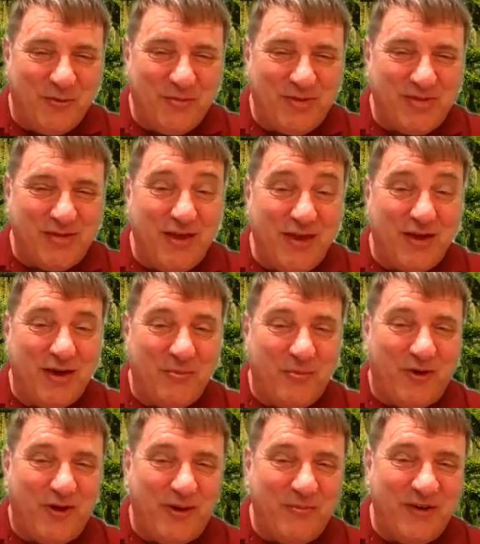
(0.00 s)
sneak up
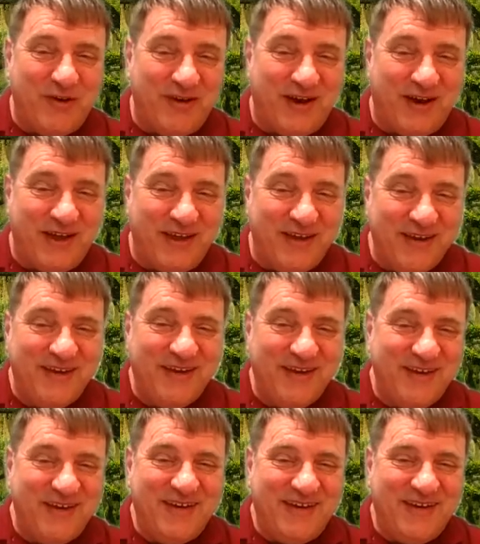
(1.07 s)
on them at night.
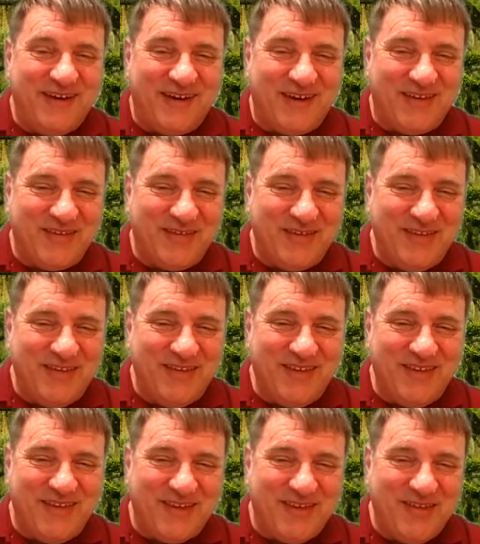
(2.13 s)
Uh,
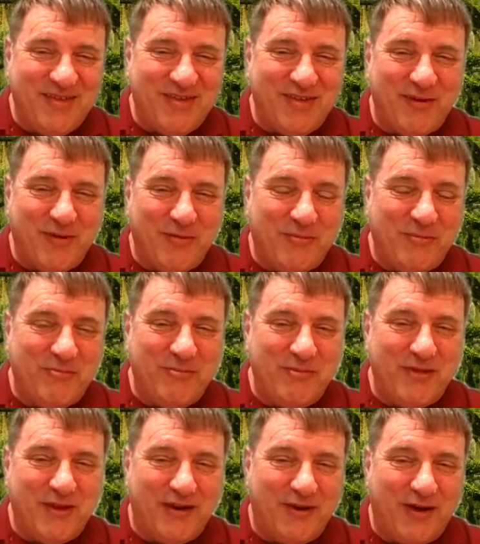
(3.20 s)
and so,
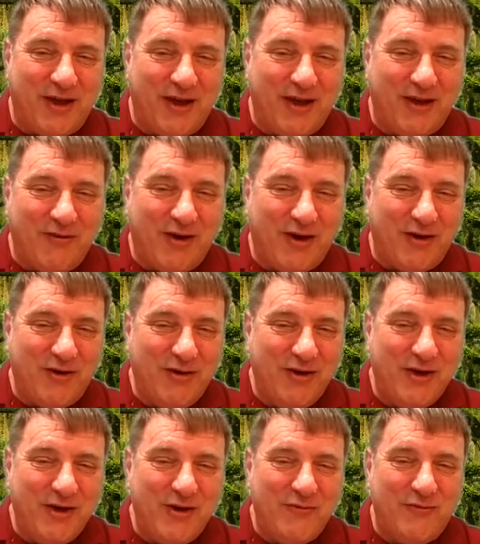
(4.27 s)
I have
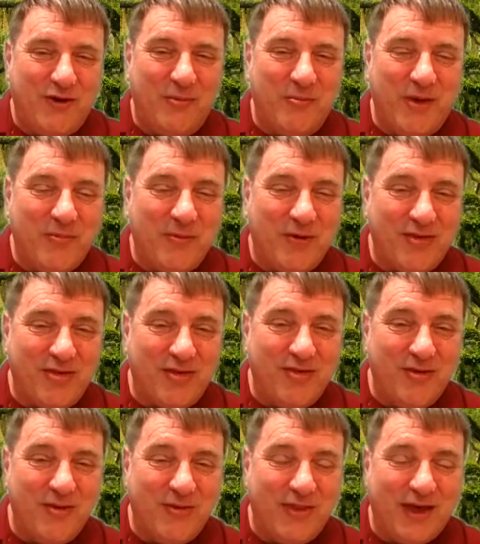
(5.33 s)
fond memories of
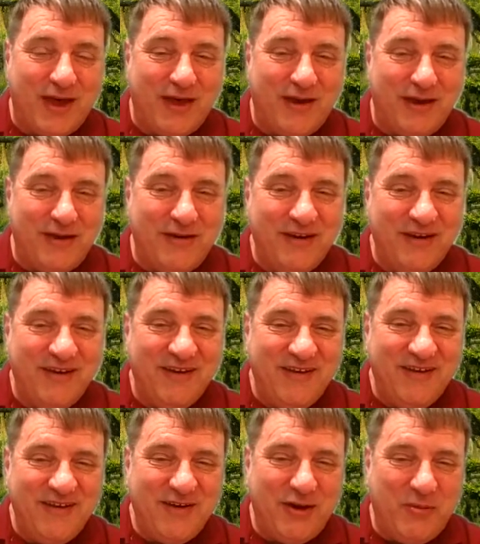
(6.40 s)
doing that. I'd
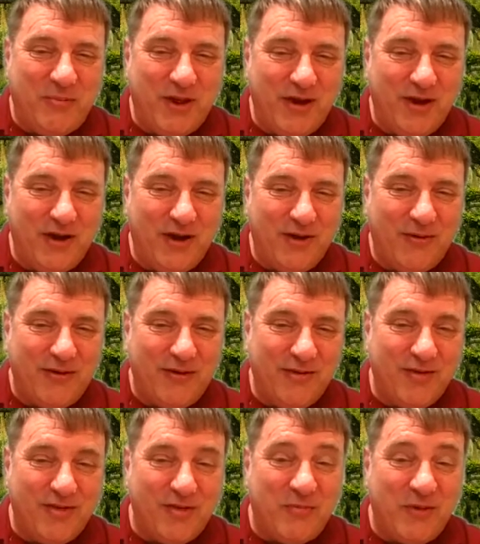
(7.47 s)
appear and
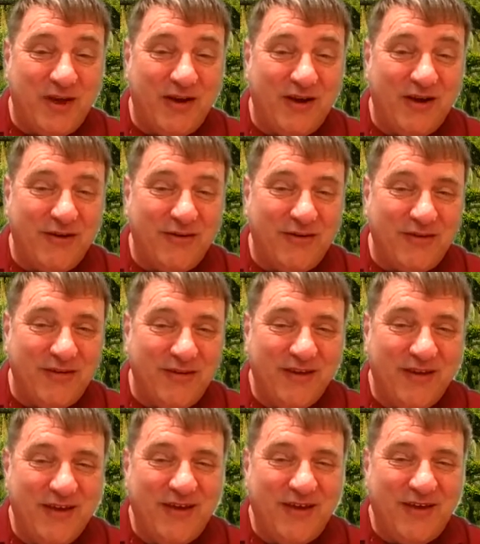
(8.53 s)
disappear. And
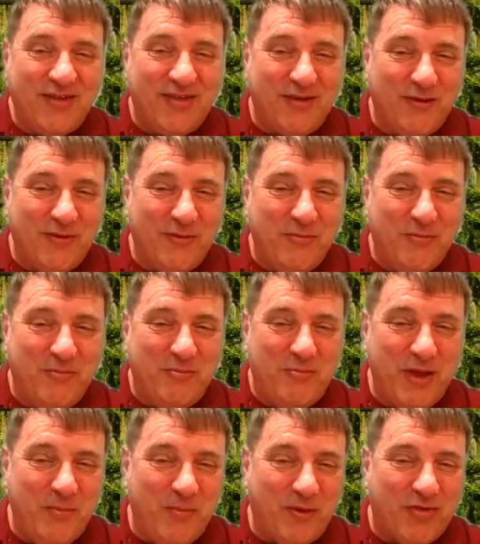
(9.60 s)
so
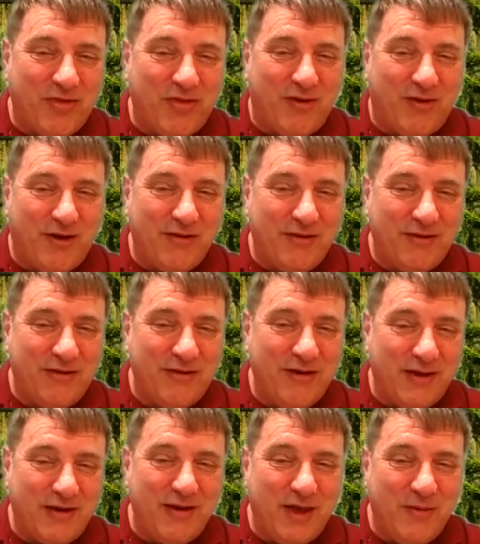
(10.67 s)
people started
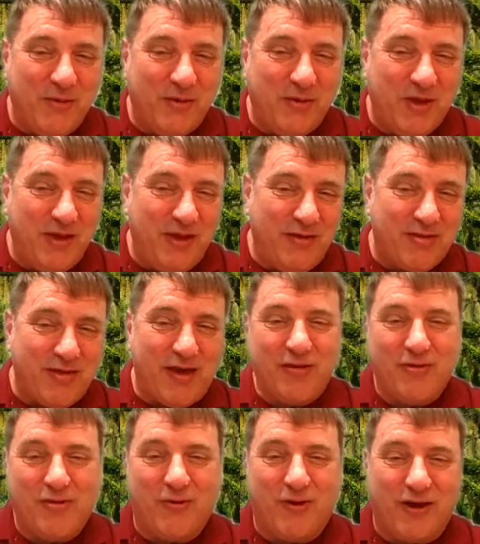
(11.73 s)
nicknaming me
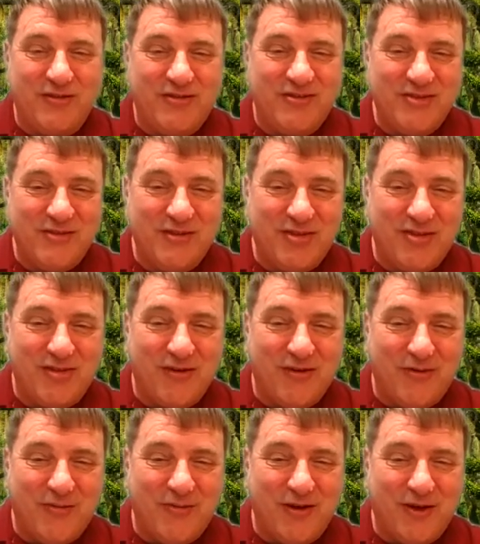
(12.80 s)
Sasquatch. So
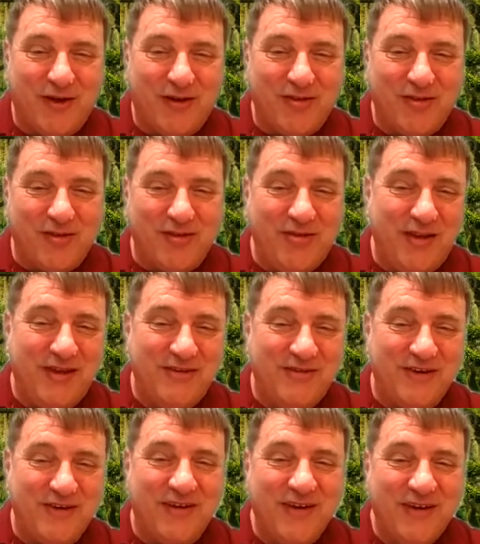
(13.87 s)
when I was a teenager,